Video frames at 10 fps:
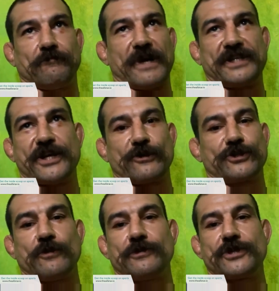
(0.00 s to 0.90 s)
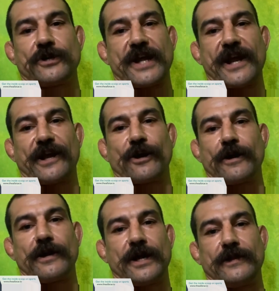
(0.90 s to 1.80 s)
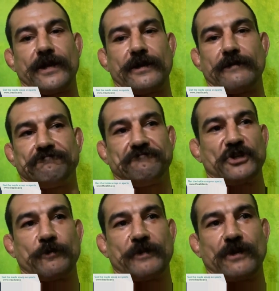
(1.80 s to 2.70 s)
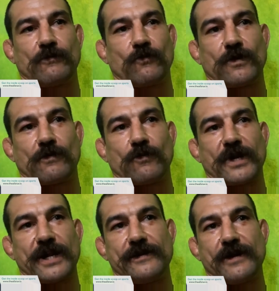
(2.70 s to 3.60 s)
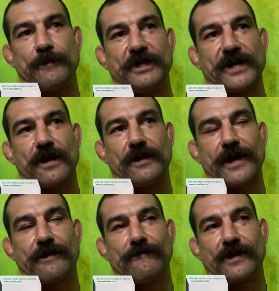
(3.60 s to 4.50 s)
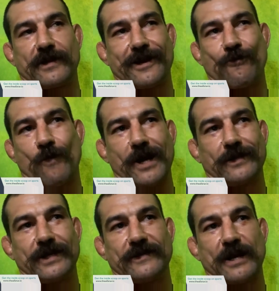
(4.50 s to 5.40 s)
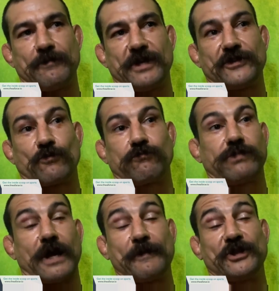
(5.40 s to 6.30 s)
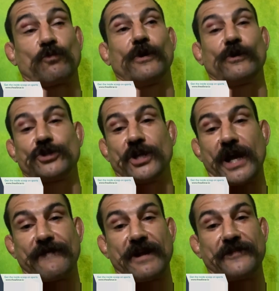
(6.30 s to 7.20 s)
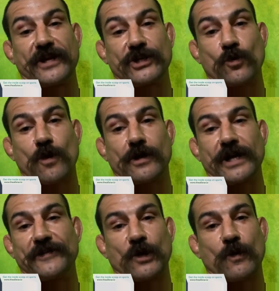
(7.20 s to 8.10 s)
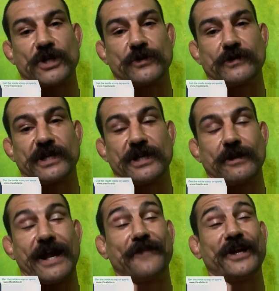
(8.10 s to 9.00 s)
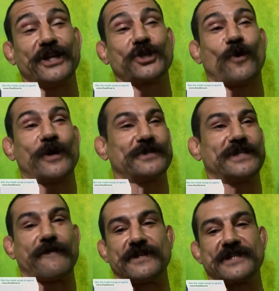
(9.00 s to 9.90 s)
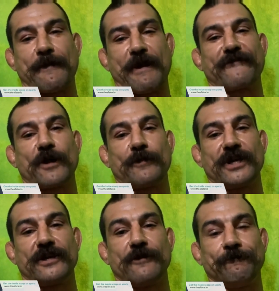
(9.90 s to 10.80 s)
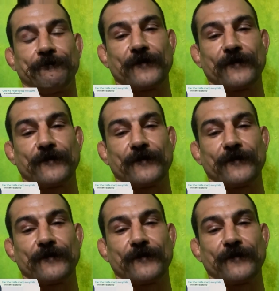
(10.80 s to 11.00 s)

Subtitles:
my tears soon turned to anger, and then, you know what I mean? What did I do? I beat the hell out of Garrett Wiley, and then I beat the real shit out of Anthony Njokwani. Anthony Njokwani was never the same after I beat him.